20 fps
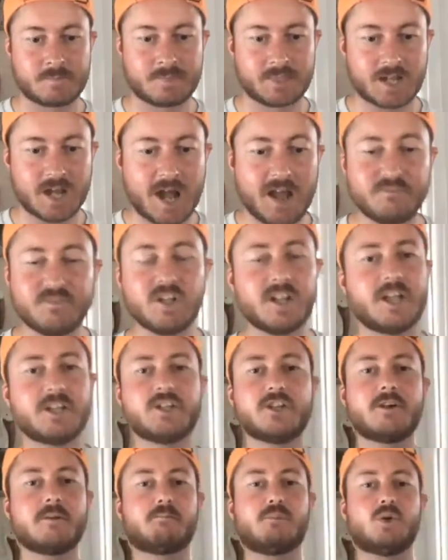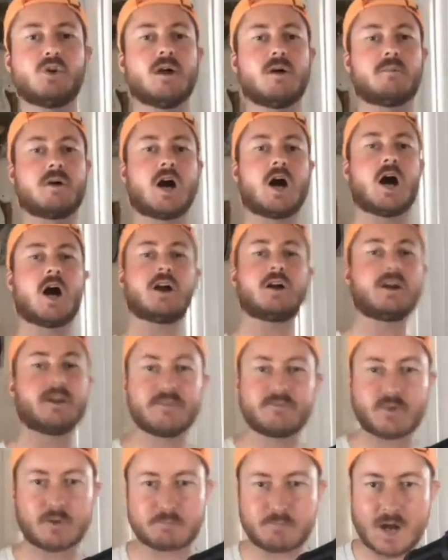I feel like you could pull up 100
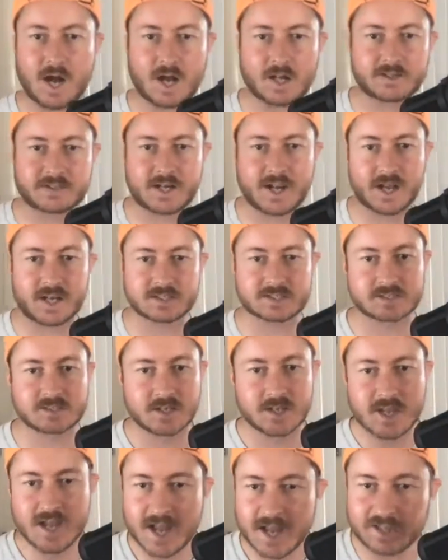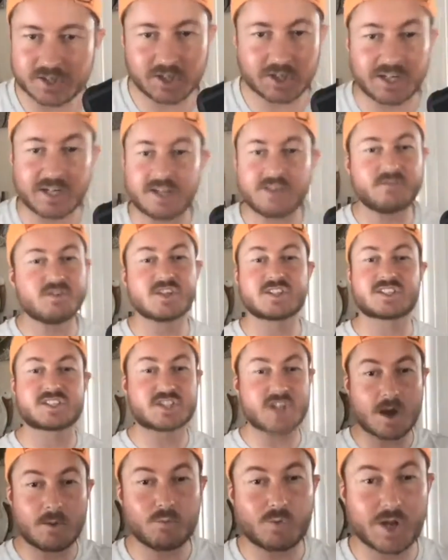different podcasts, and they're going to give you
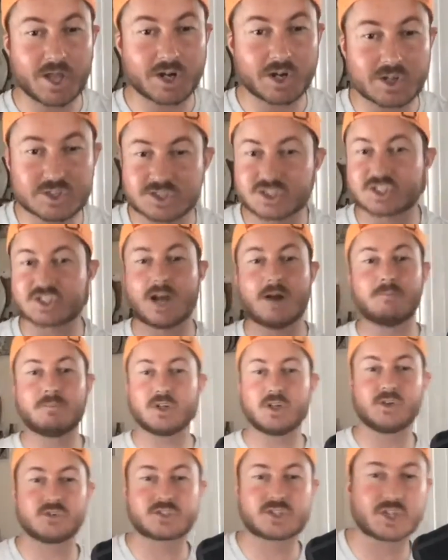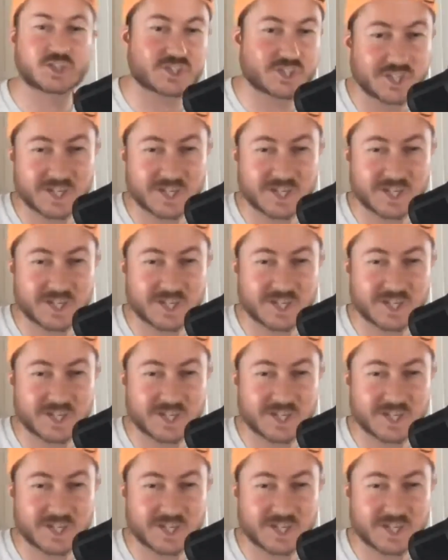some winners, some losers.